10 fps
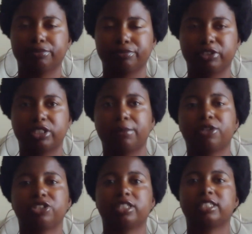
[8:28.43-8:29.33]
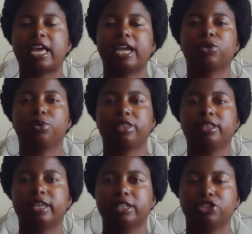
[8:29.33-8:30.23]
similar to the title within
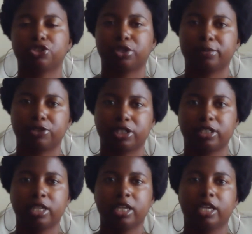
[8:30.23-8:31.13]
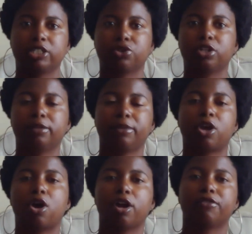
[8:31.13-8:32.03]
that description, it's going to be
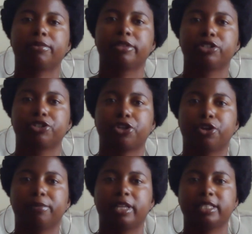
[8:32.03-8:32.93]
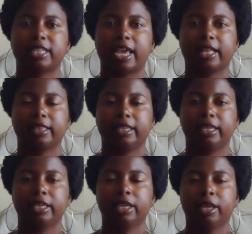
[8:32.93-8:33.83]
hard for them to determine
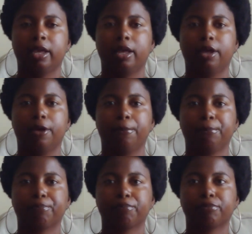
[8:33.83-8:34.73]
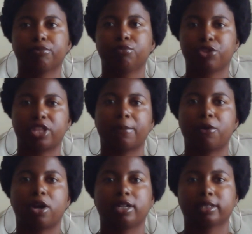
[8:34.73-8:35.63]
exactly what that
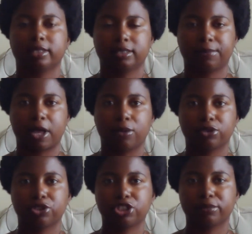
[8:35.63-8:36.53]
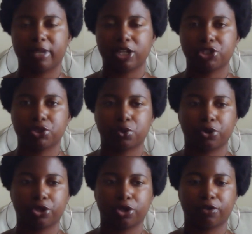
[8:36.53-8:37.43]
product is about. So just make sure,
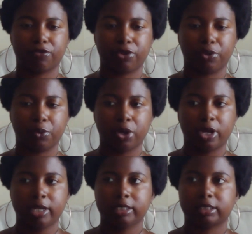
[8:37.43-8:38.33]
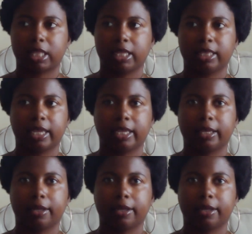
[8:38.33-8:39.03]
if you selling like,